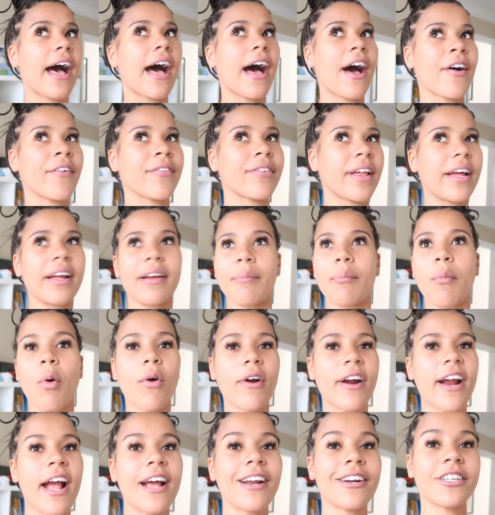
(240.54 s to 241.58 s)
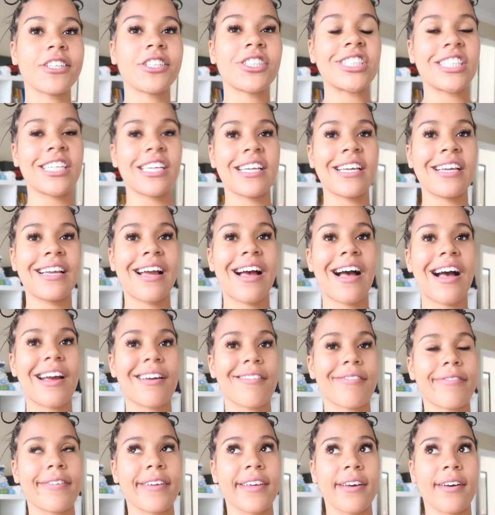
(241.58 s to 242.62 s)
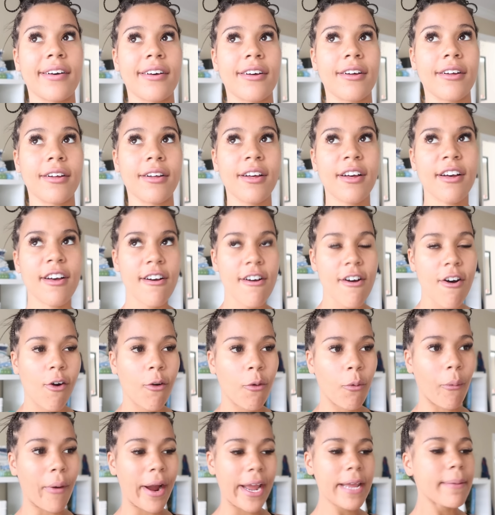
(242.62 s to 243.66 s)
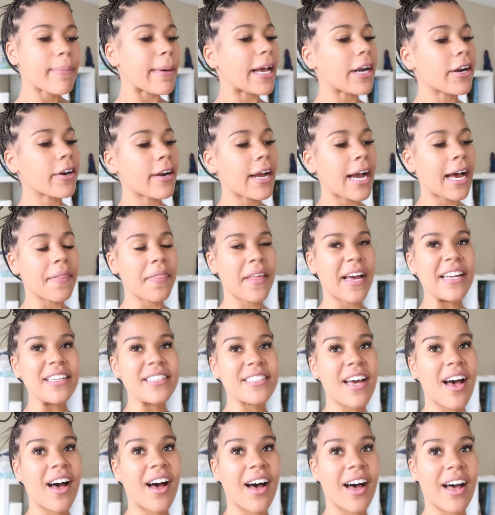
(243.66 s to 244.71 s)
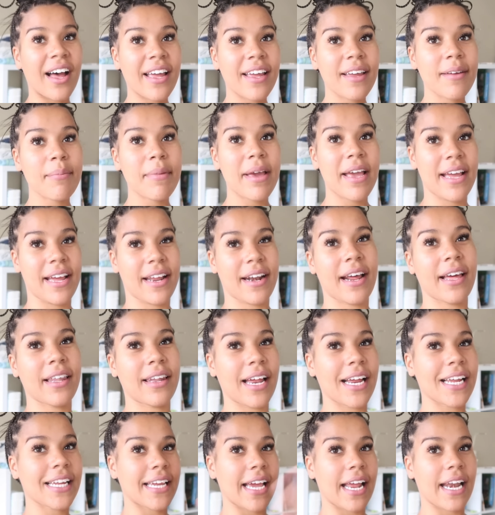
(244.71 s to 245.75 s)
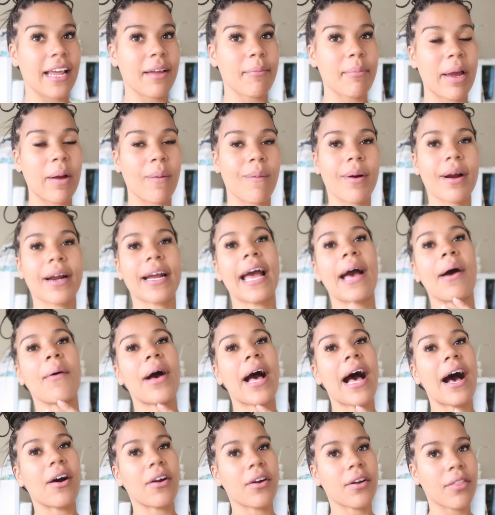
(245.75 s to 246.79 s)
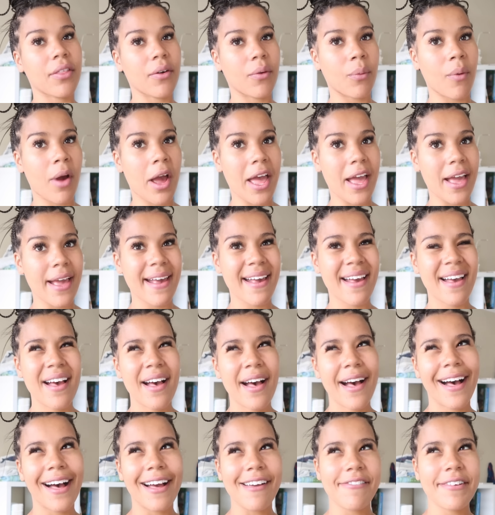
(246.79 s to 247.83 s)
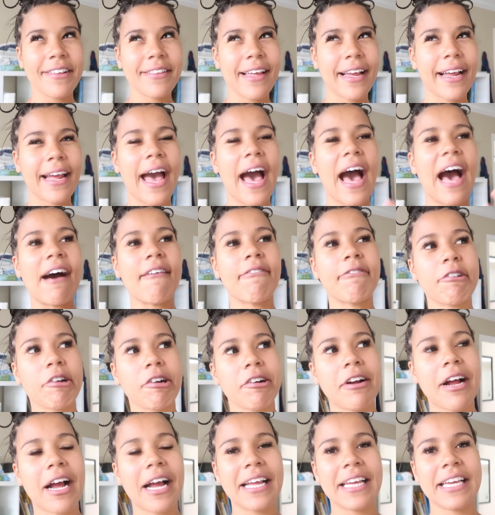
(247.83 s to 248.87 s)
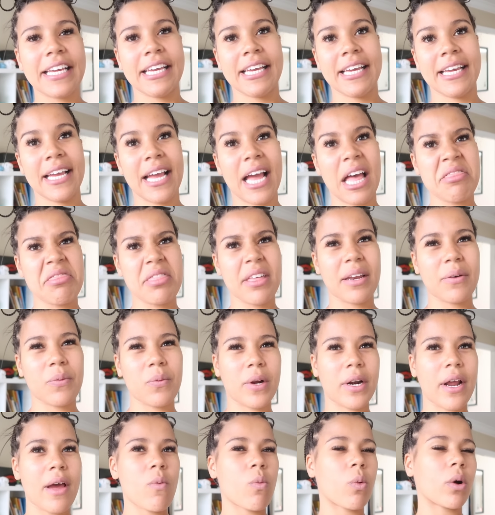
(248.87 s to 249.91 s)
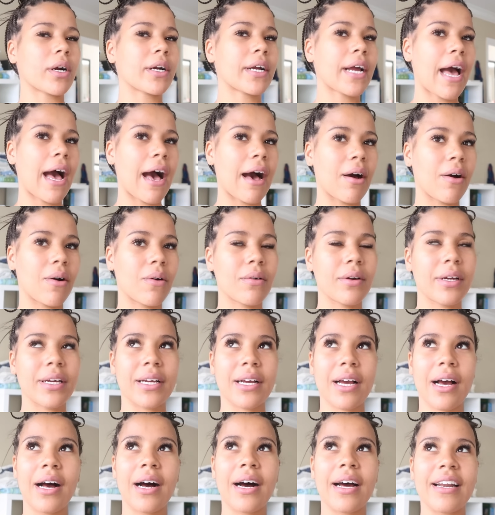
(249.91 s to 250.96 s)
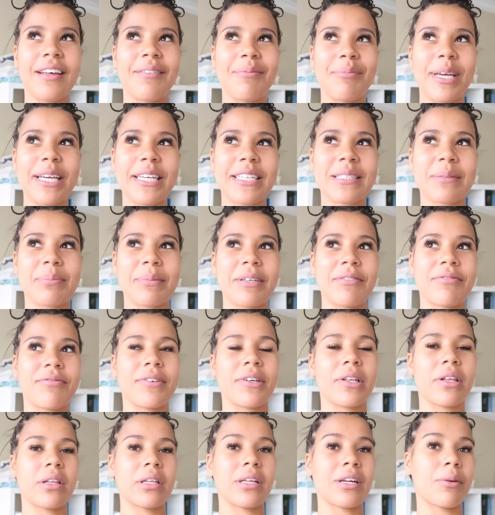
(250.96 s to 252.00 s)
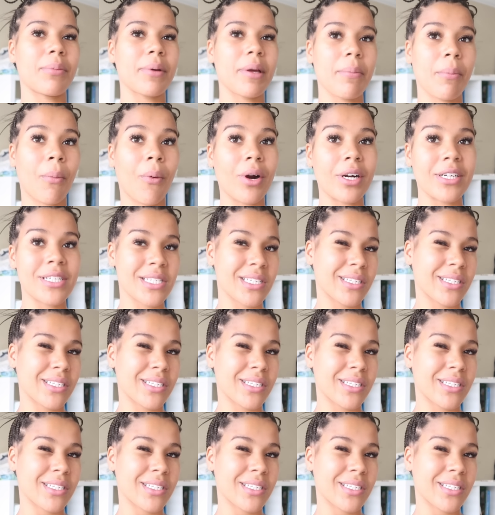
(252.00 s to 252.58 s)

have like more energy. I feel way better at that time, and I like getting my workout out of the way. I feel like after I eat and then when I work out, it kind of makes me feel a little bit more